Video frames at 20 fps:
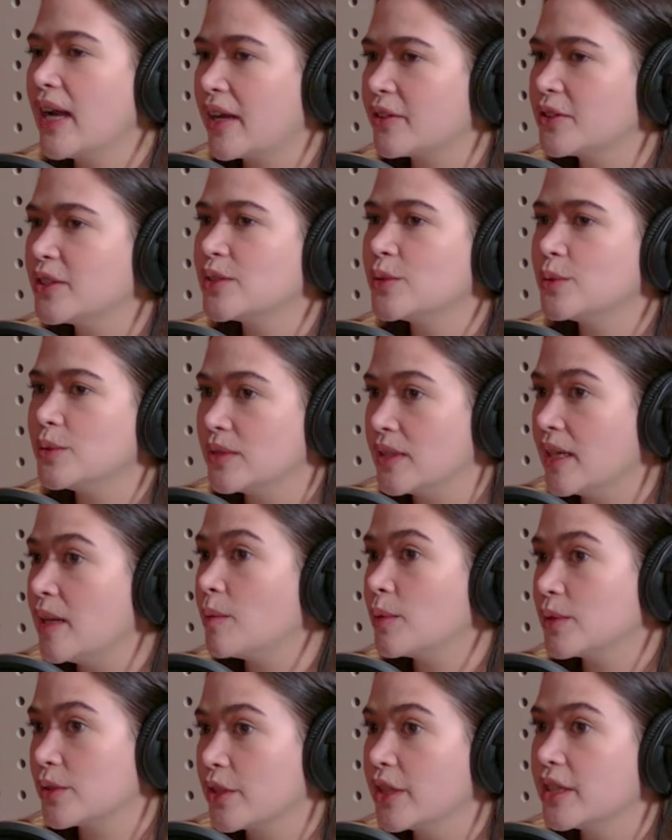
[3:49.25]
actress whose
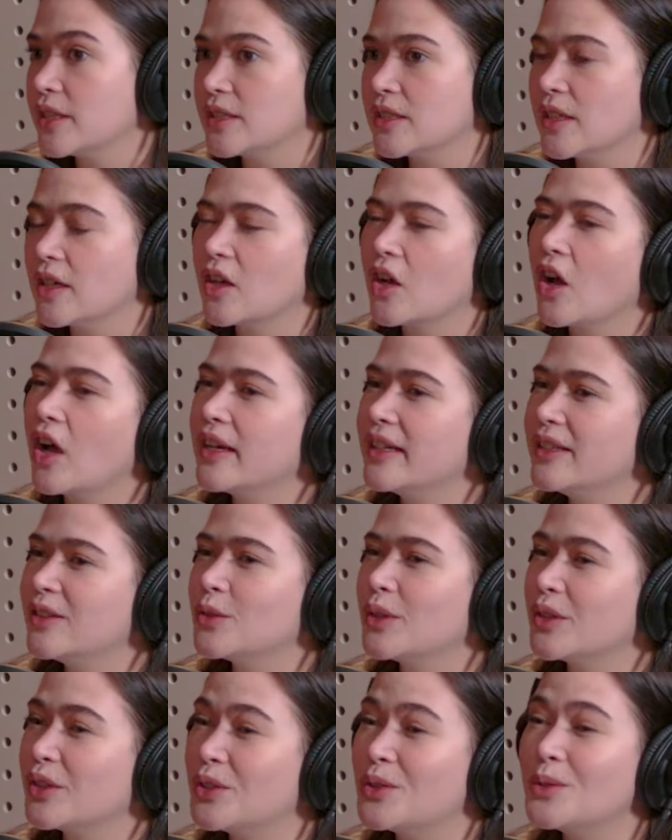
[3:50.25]
name was Krista got
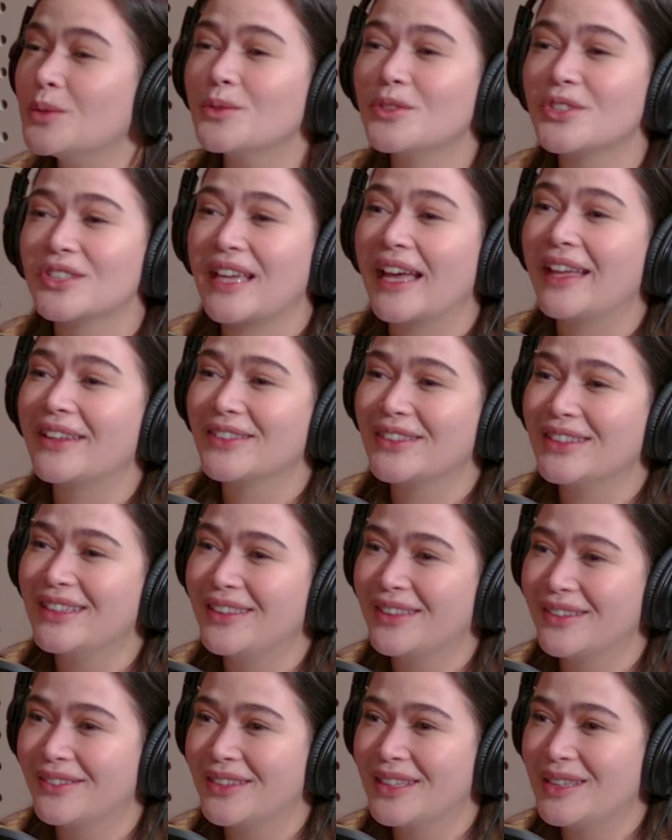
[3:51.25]
into a huge scandal
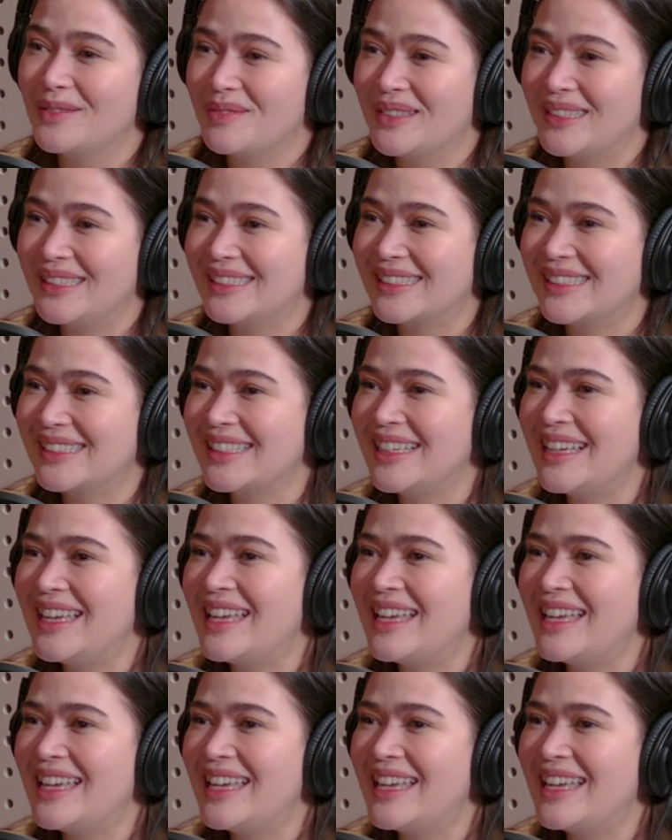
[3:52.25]
in the Philippines.